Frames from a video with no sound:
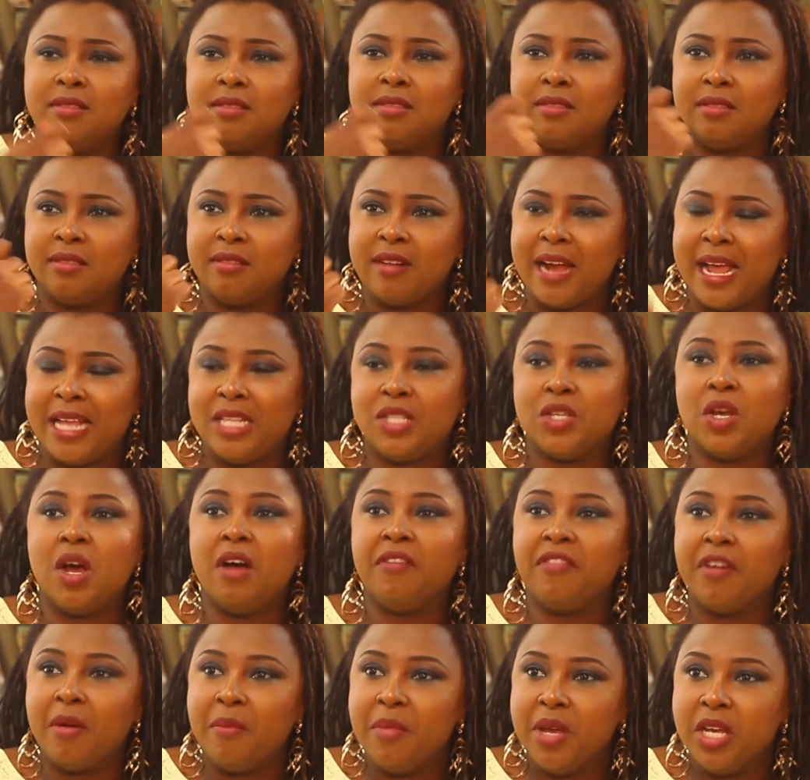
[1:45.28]
Write your
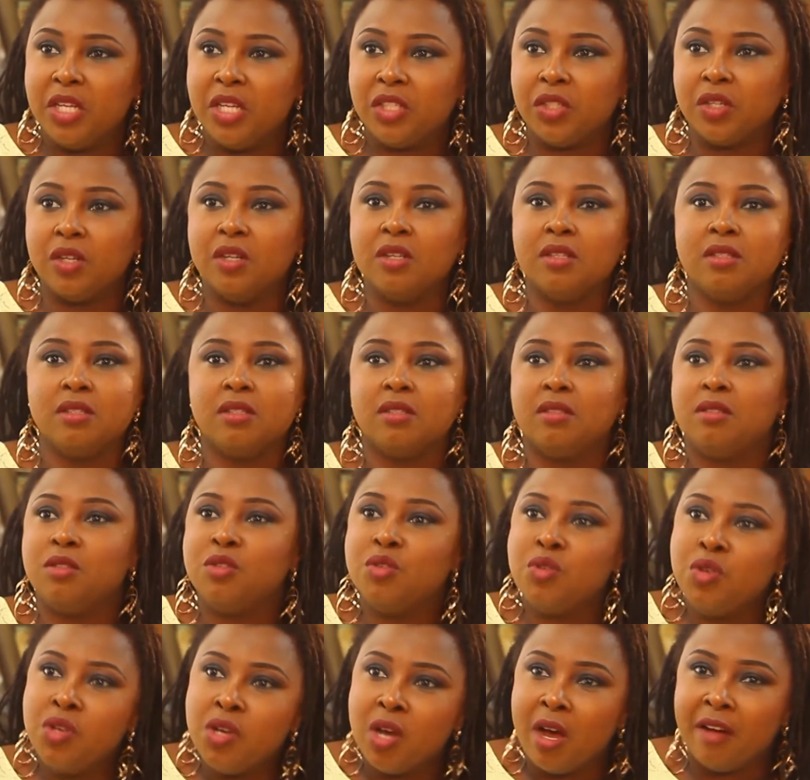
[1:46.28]
affirmations,
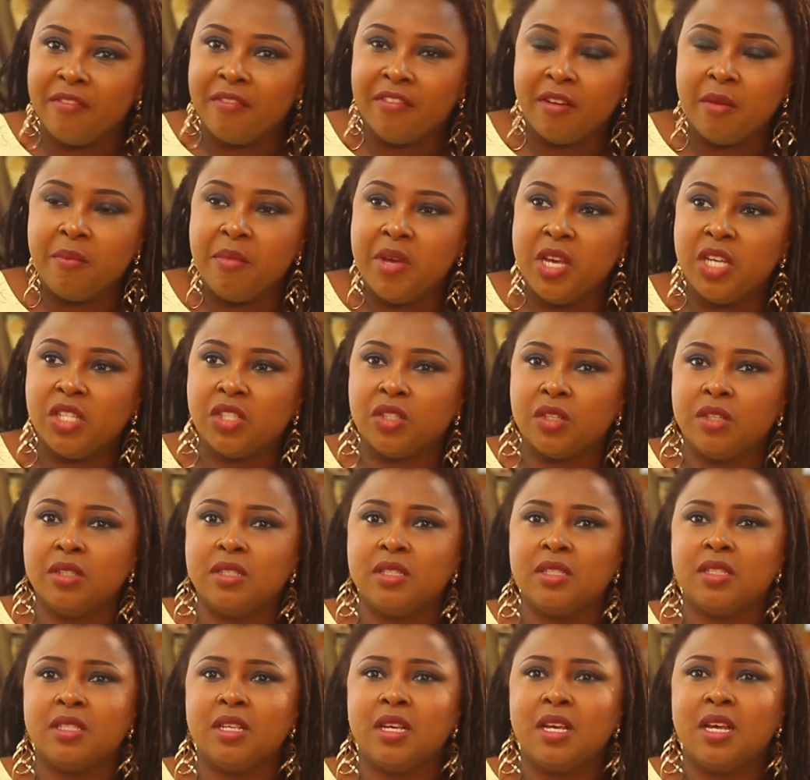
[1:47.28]
do your
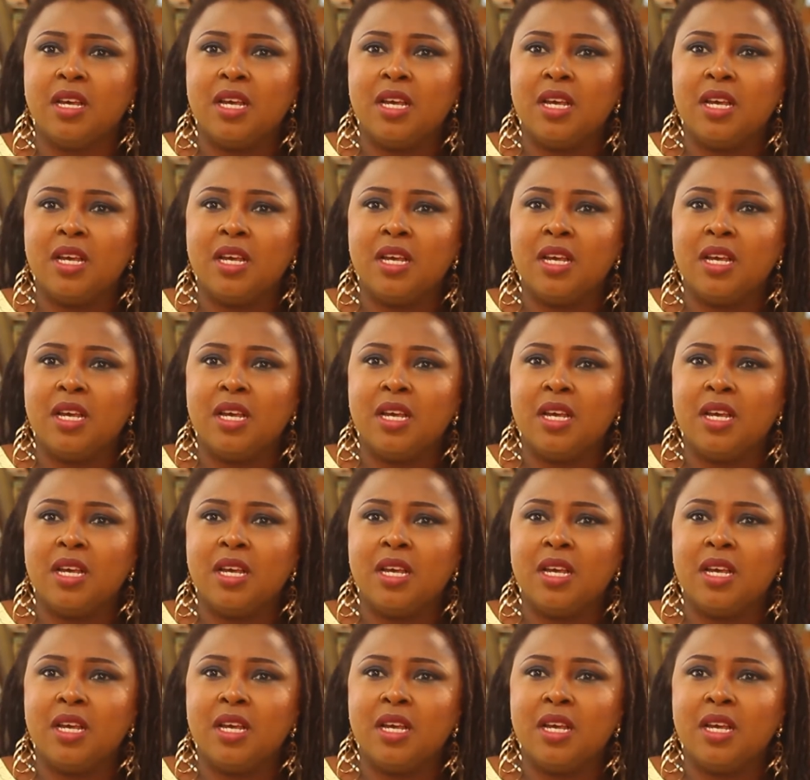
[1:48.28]
affirmations.